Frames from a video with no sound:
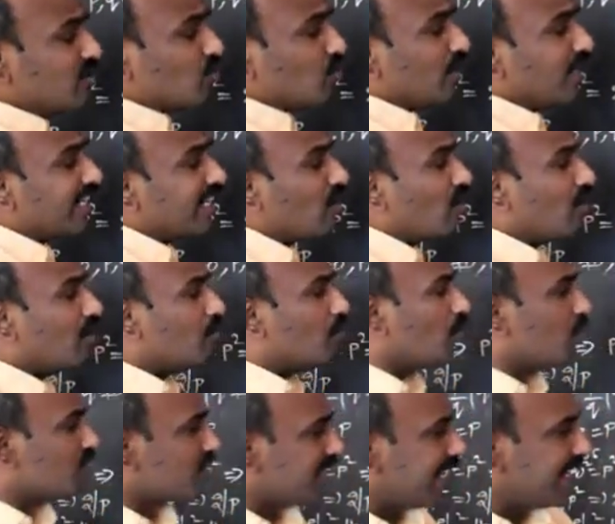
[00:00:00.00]
squaring on
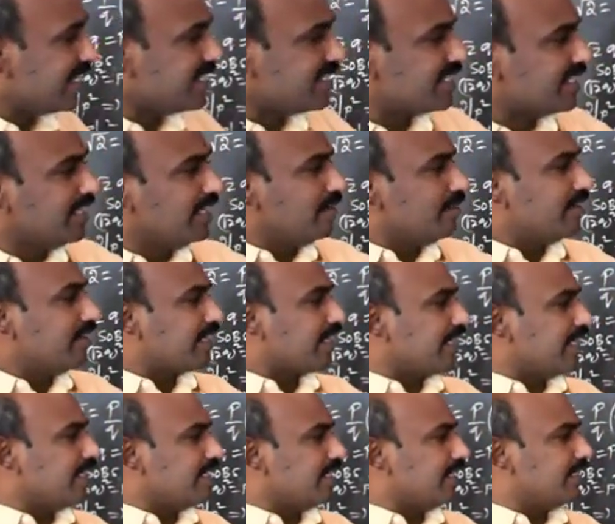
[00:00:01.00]
both sides, we
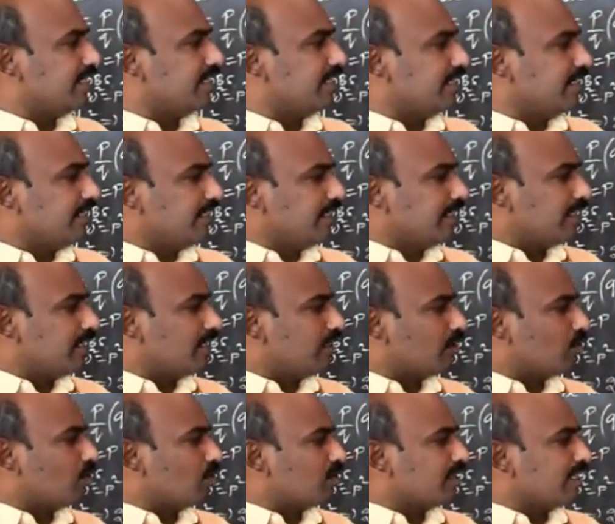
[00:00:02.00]
can
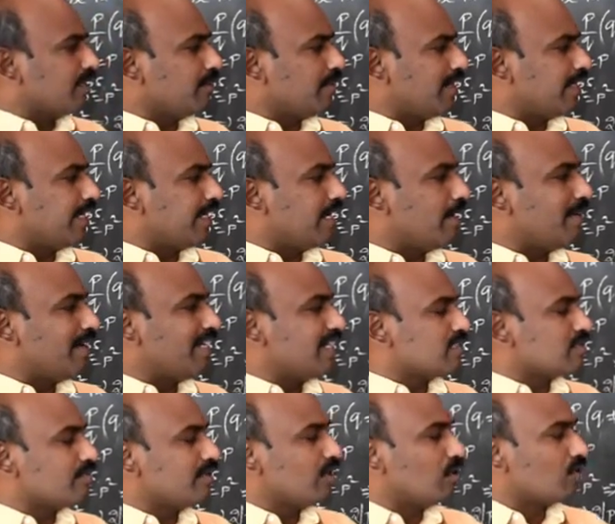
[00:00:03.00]
root 3 a
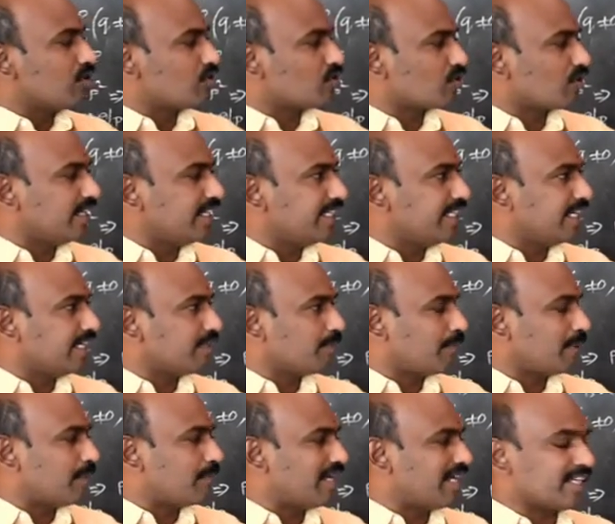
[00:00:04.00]
minus b whole square, here
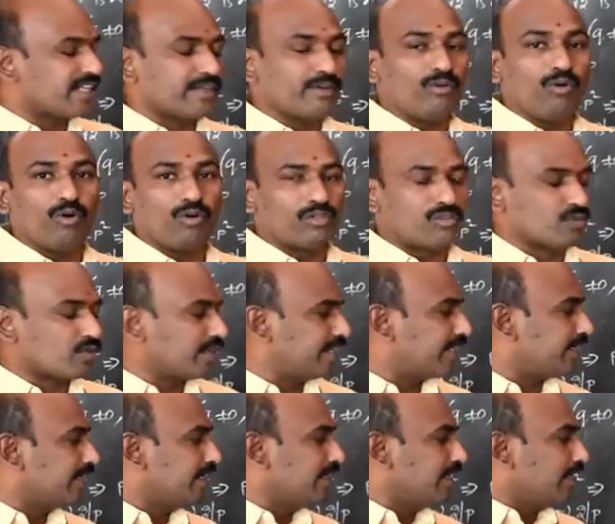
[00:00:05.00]
p by q whole
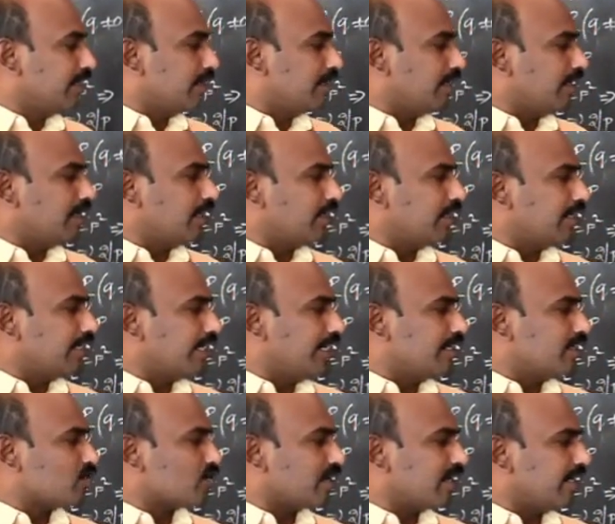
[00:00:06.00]
square. A
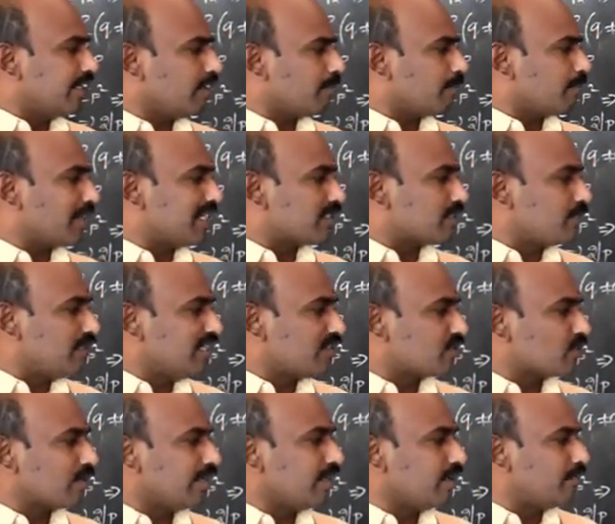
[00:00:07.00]
square plus b
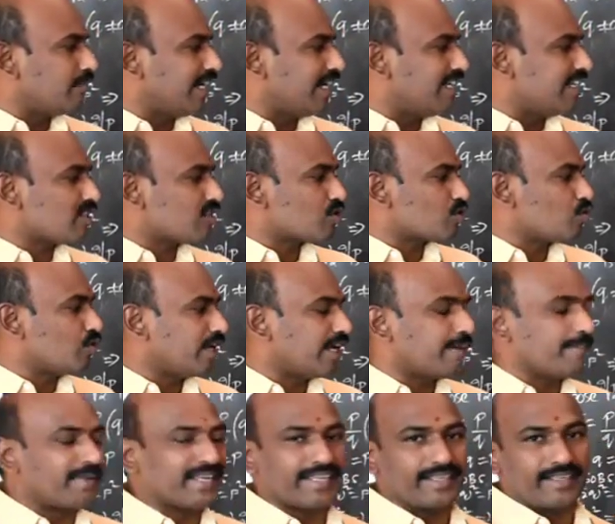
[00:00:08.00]
square minus
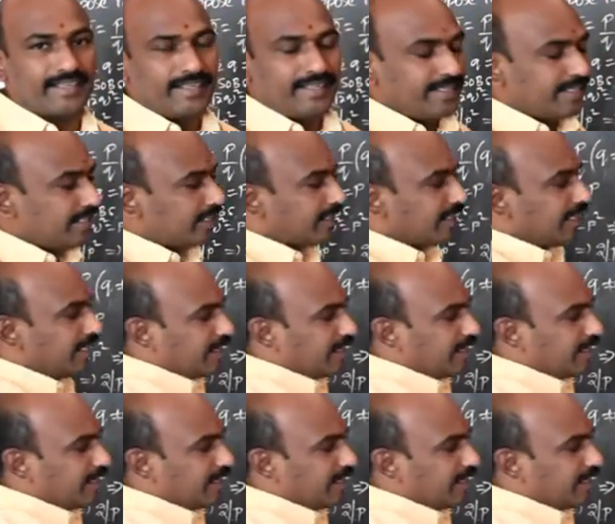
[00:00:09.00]
2ab, that